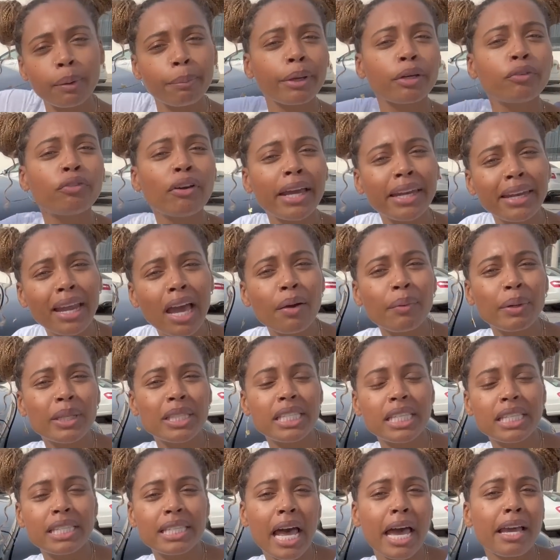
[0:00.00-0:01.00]
but right now
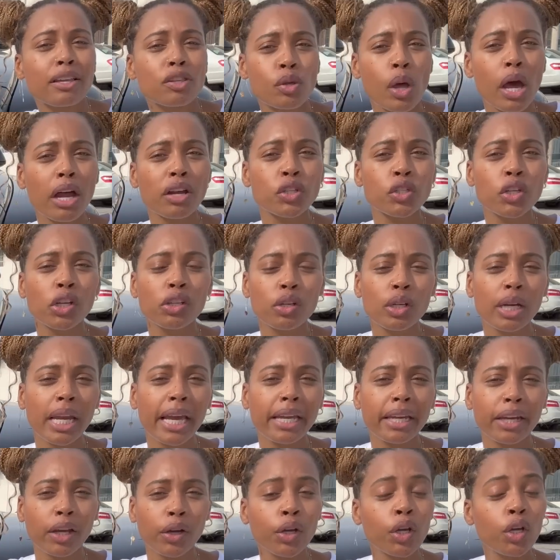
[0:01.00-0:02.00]
it's inside, so I'll show you
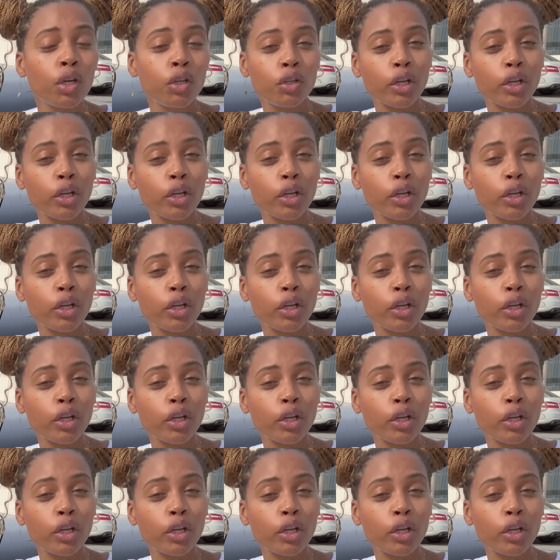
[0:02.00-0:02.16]
later.